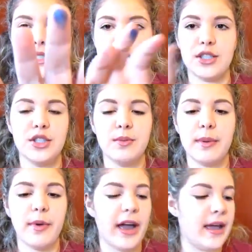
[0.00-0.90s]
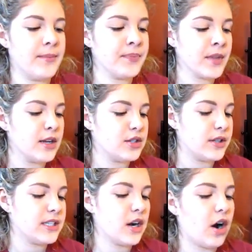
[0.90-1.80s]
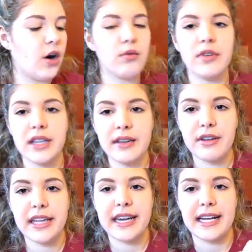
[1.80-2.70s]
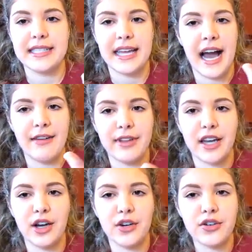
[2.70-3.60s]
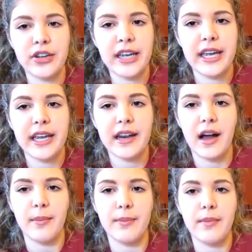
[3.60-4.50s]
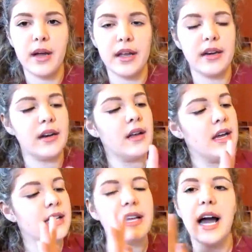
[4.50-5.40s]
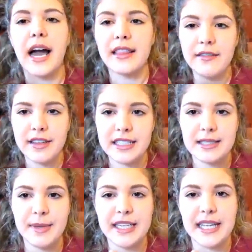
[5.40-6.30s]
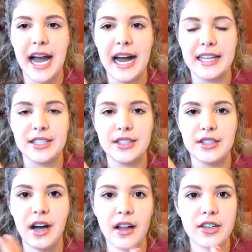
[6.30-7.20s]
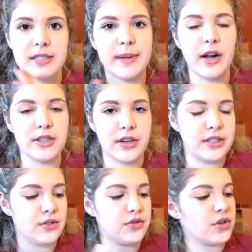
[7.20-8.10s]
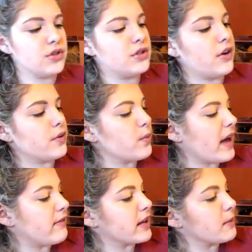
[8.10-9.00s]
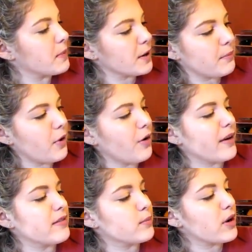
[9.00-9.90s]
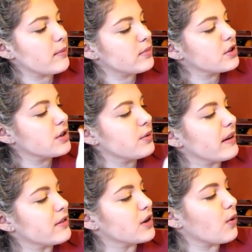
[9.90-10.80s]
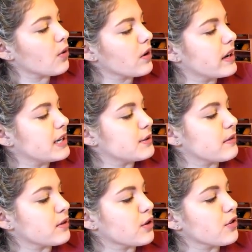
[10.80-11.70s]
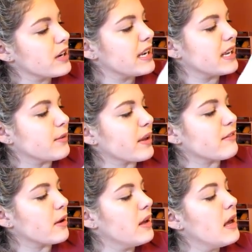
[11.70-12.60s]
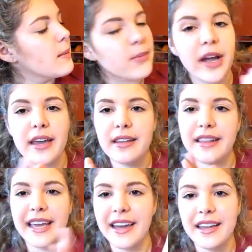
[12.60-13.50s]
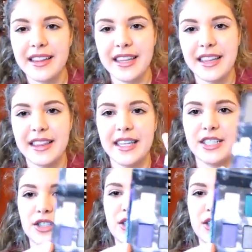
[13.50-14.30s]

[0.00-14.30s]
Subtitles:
It's like super bright. So these are all really, really nice. They have like a green and I love this because it has colors, but it also has neutrals. So we have like a purple, we have a bright blue, we have an orange, we have a green, we have a bright, like these are